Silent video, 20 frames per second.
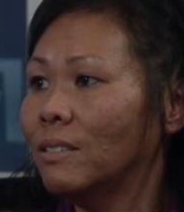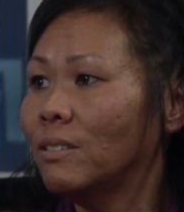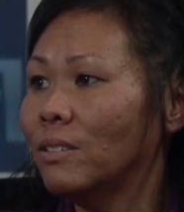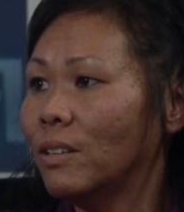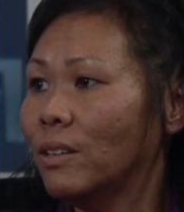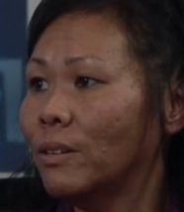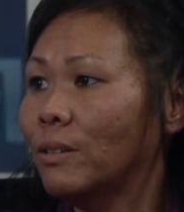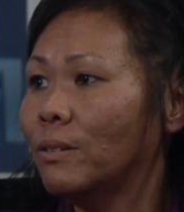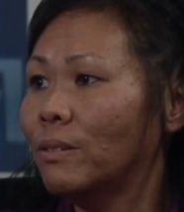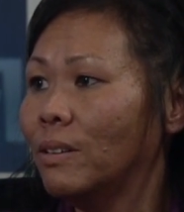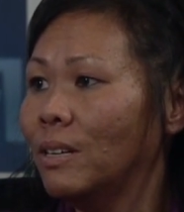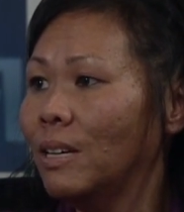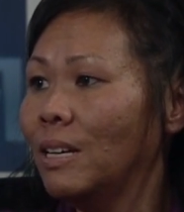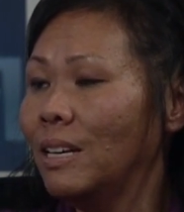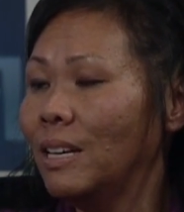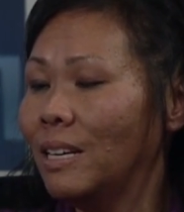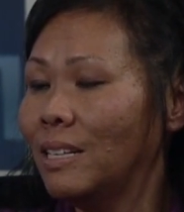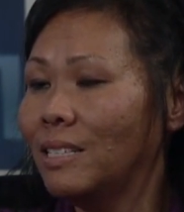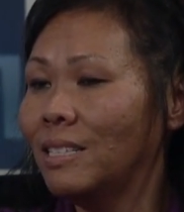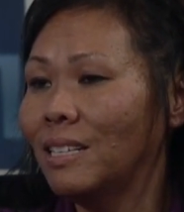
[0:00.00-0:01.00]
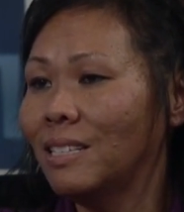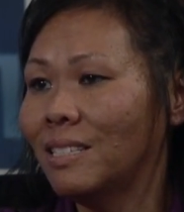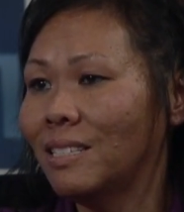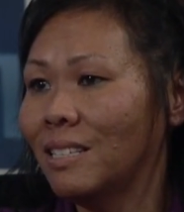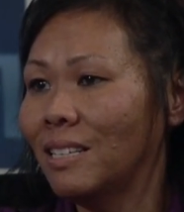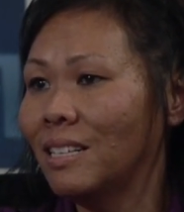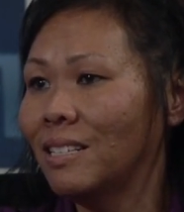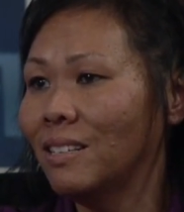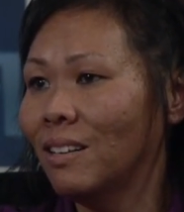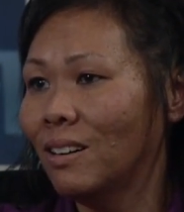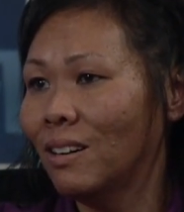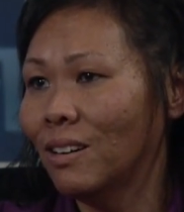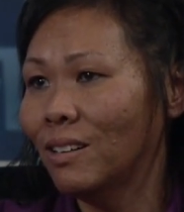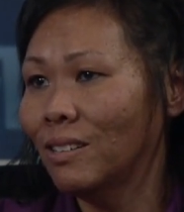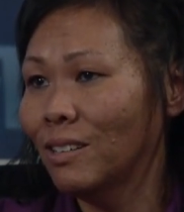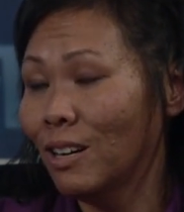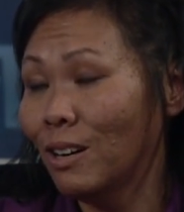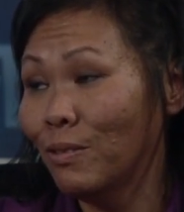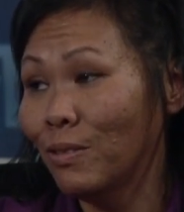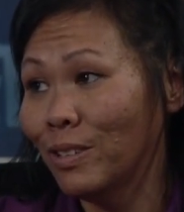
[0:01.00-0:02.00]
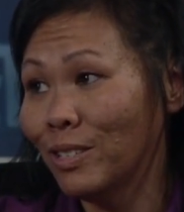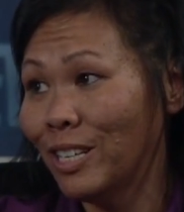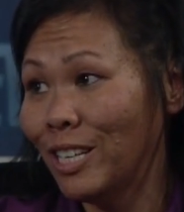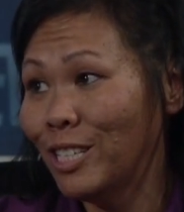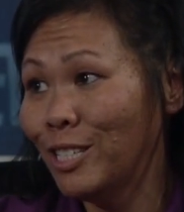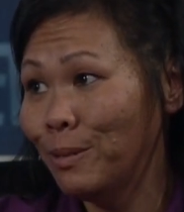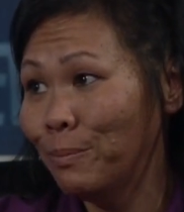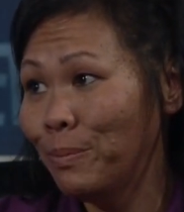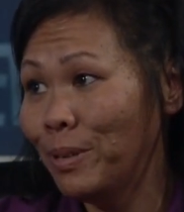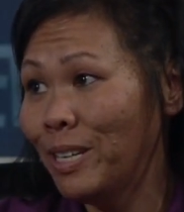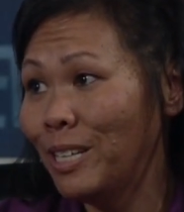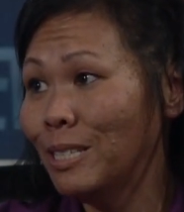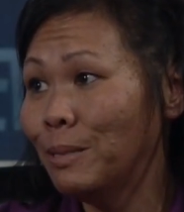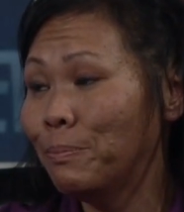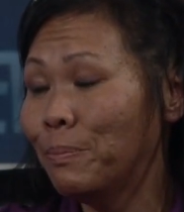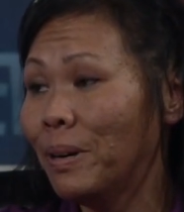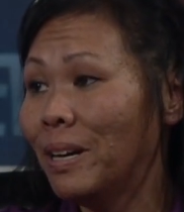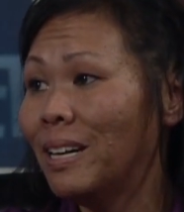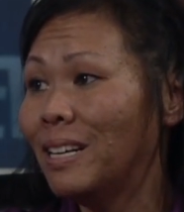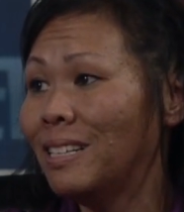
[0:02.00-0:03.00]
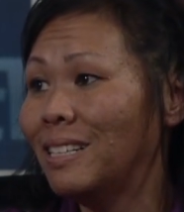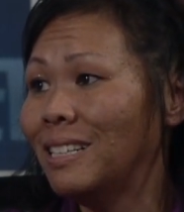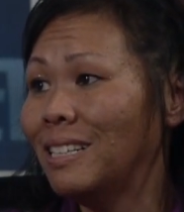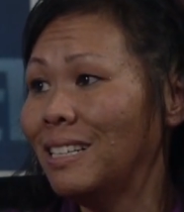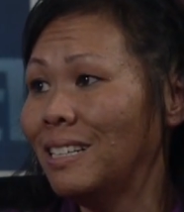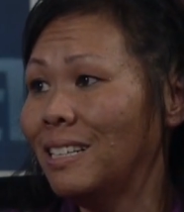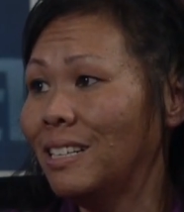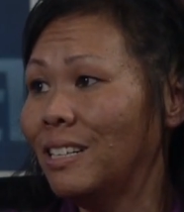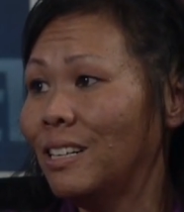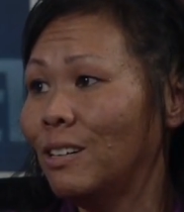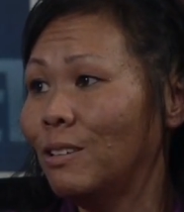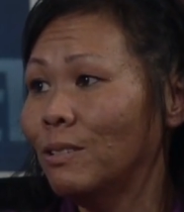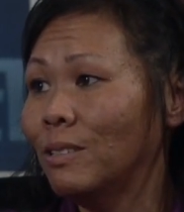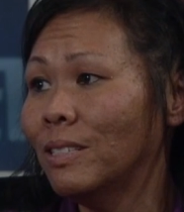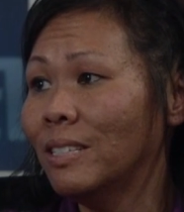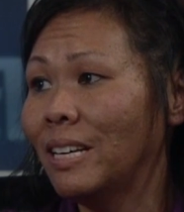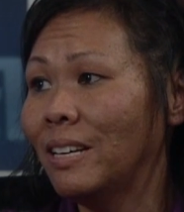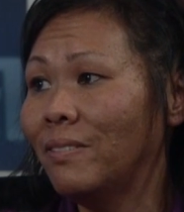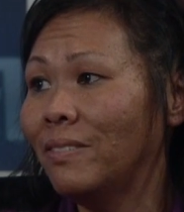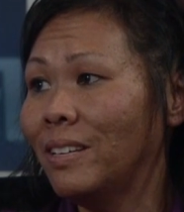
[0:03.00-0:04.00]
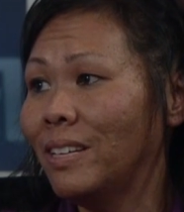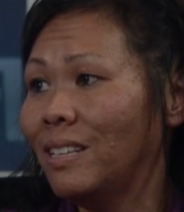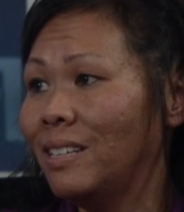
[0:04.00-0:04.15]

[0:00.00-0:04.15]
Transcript: So it's a hard conversation piece, but you know, safety.